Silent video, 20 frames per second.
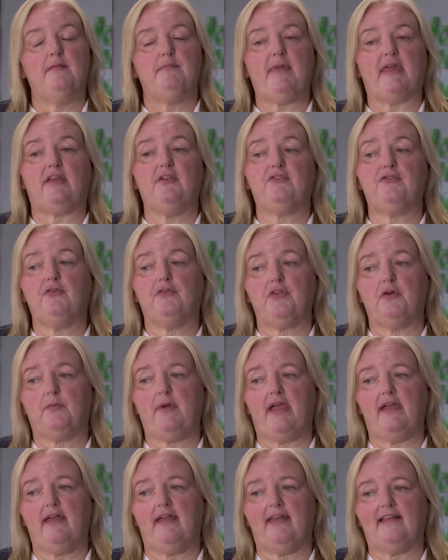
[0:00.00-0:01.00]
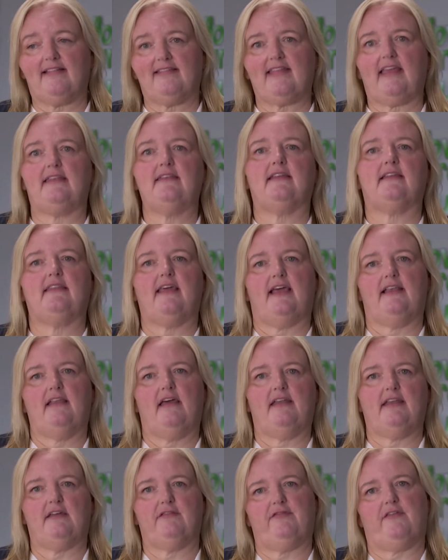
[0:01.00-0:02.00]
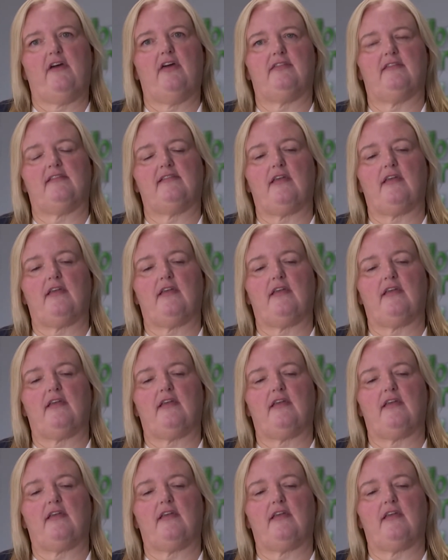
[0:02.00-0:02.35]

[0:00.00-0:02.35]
making sure that we're extending their learning further.